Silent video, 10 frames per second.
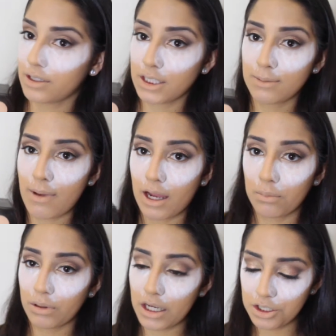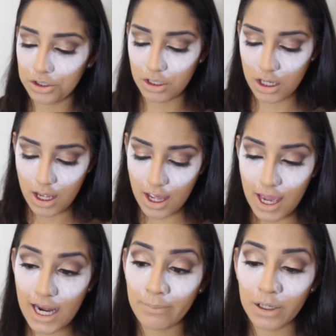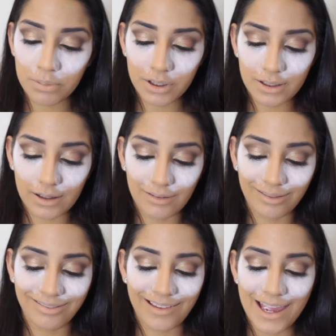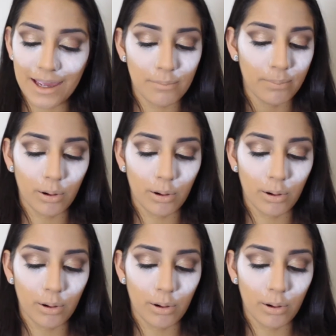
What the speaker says: this MAC brush, and I'm going to put light